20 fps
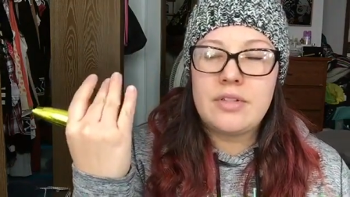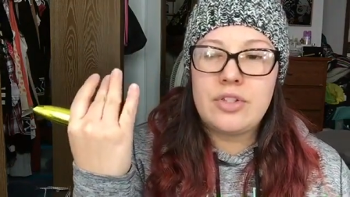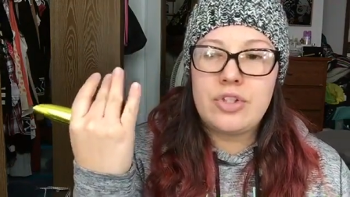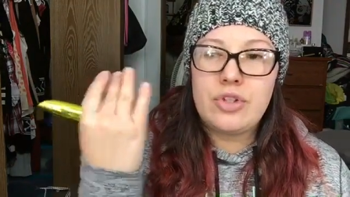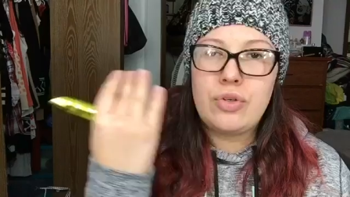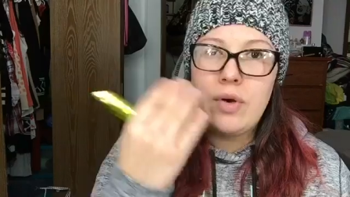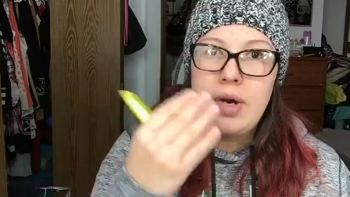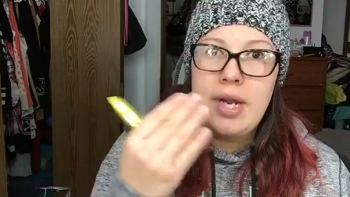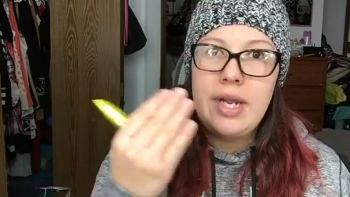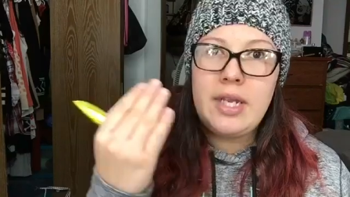
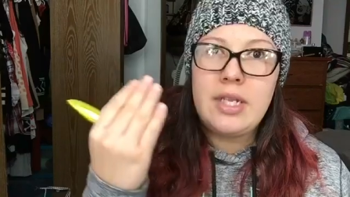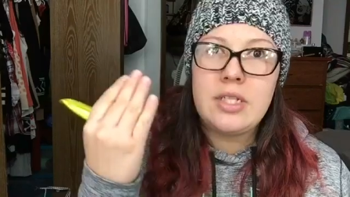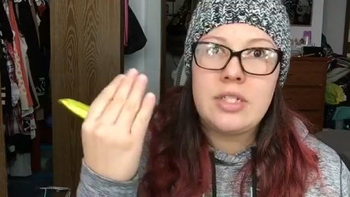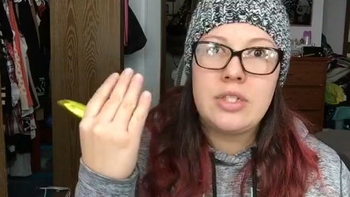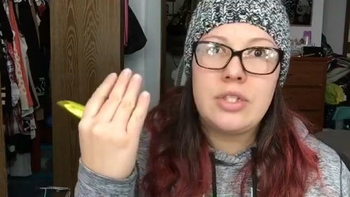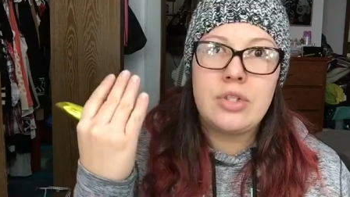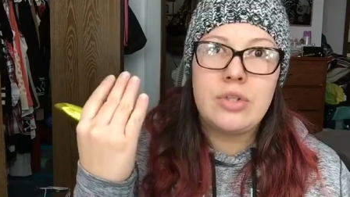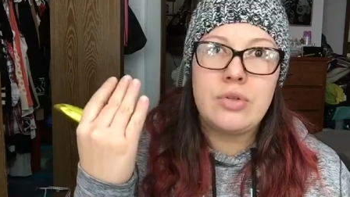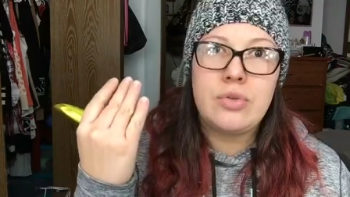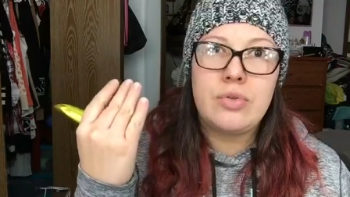trying
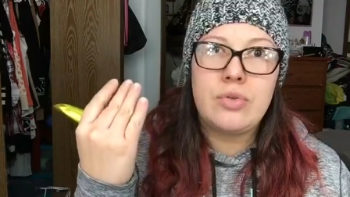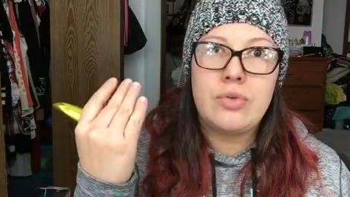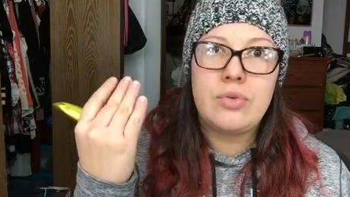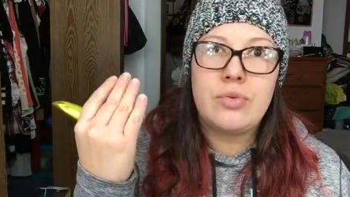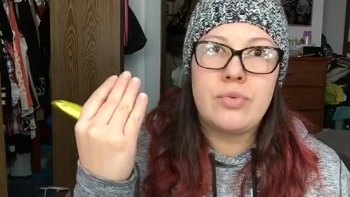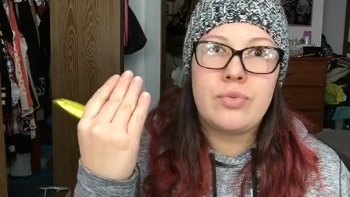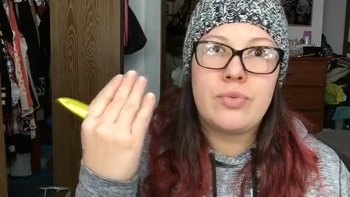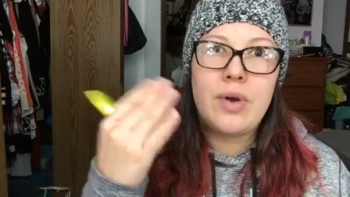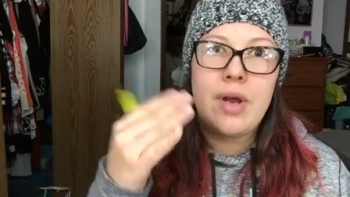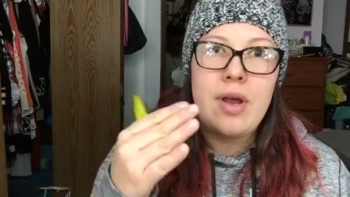
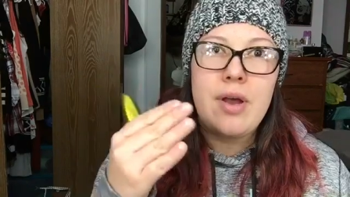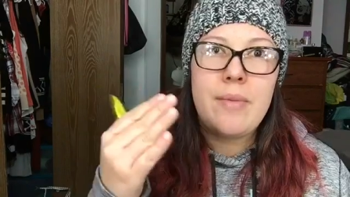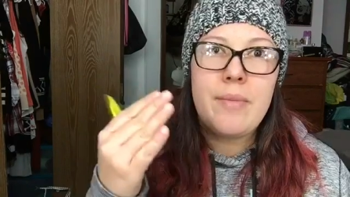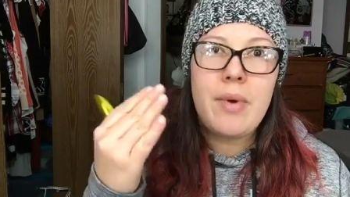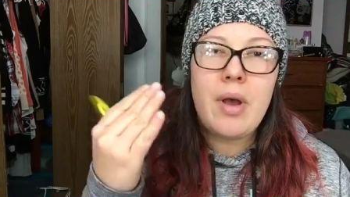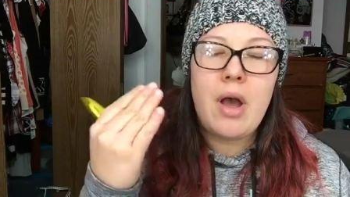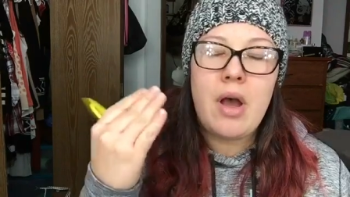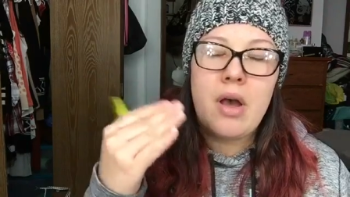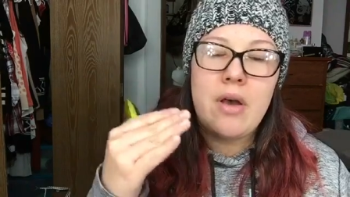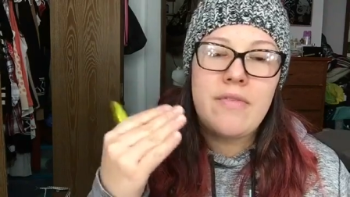to rub
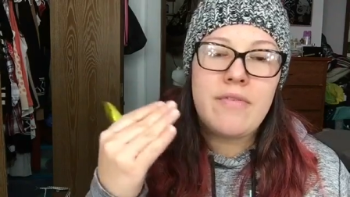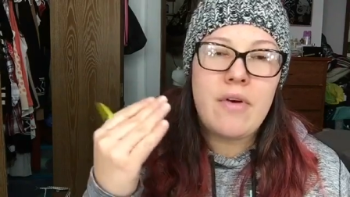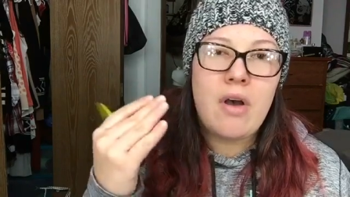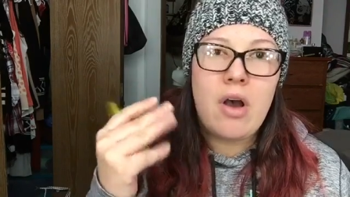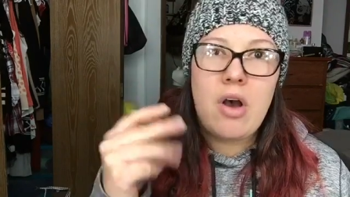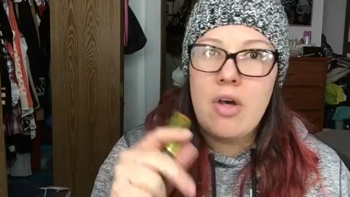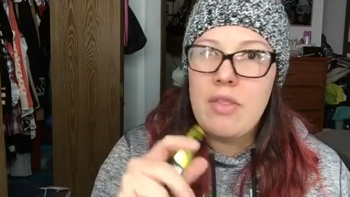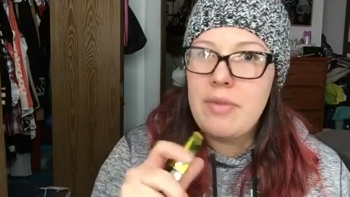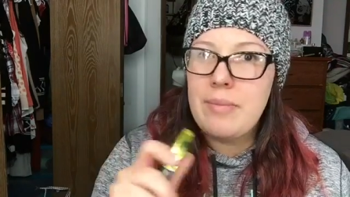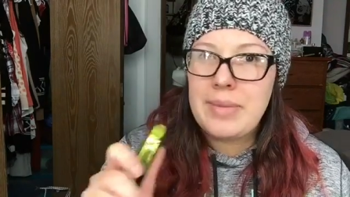off
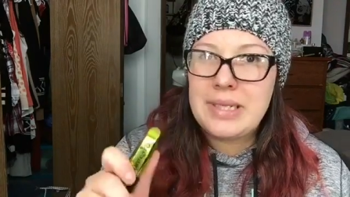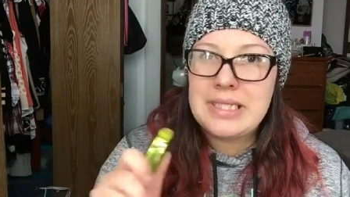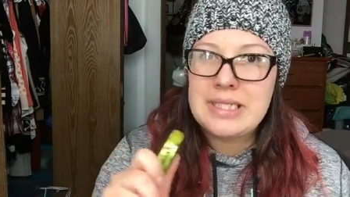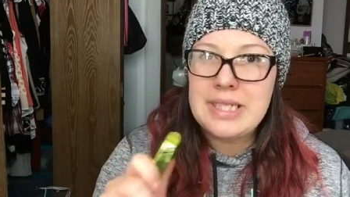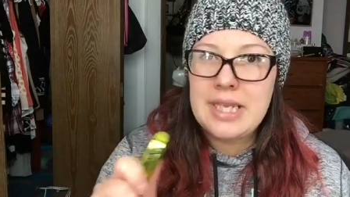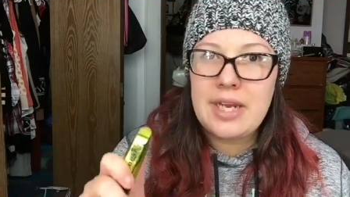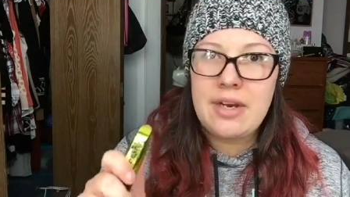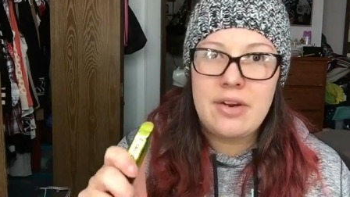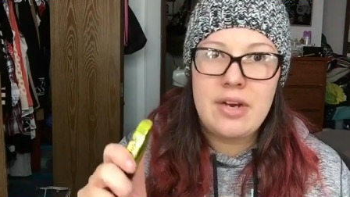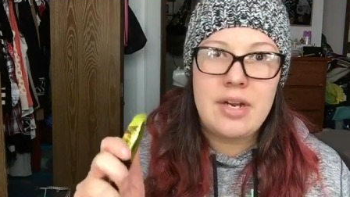all the
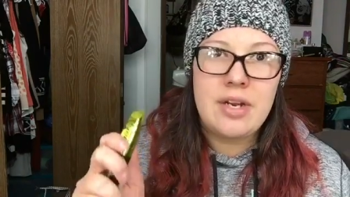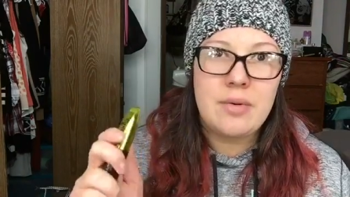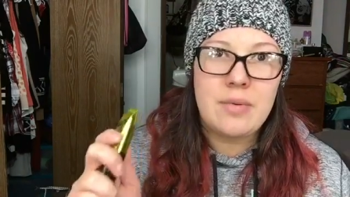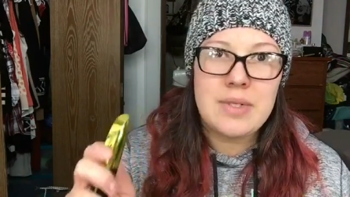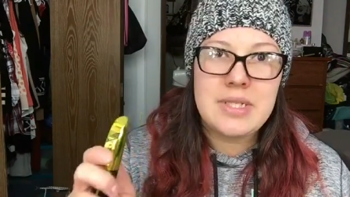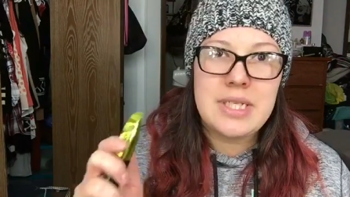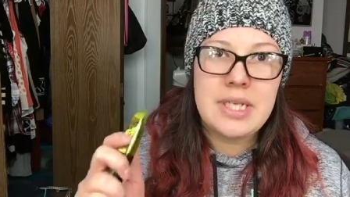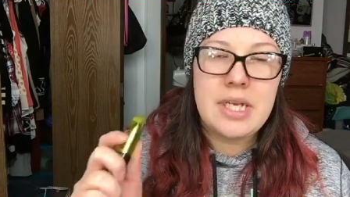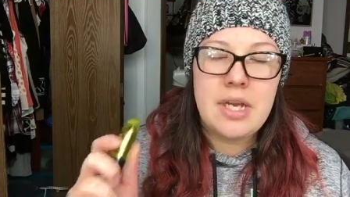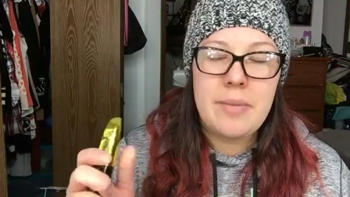mascara and it
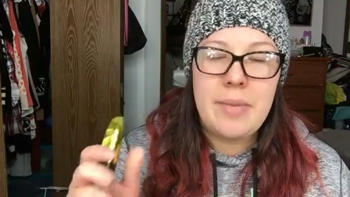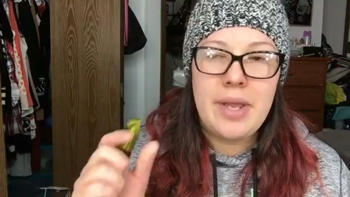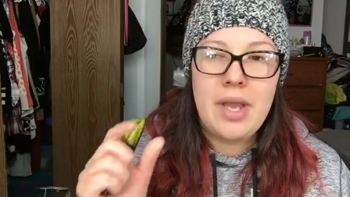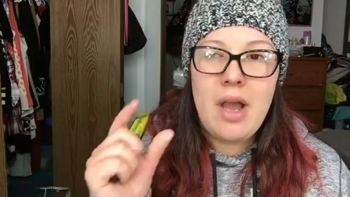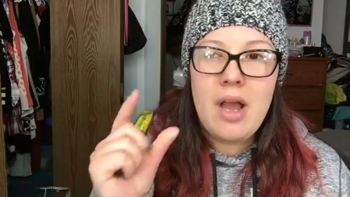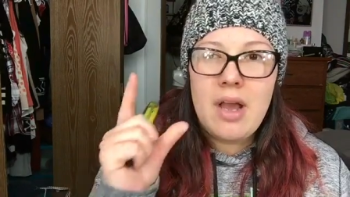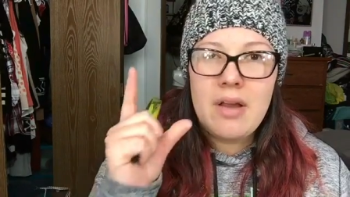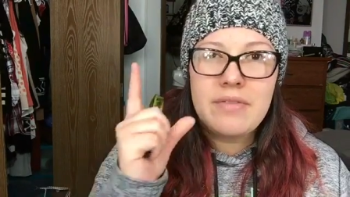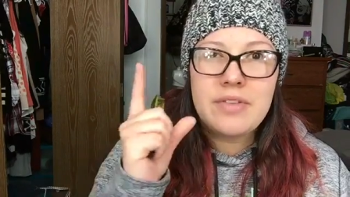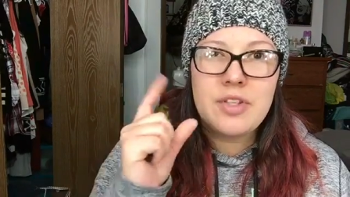wasn't coming
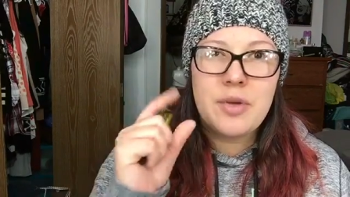off,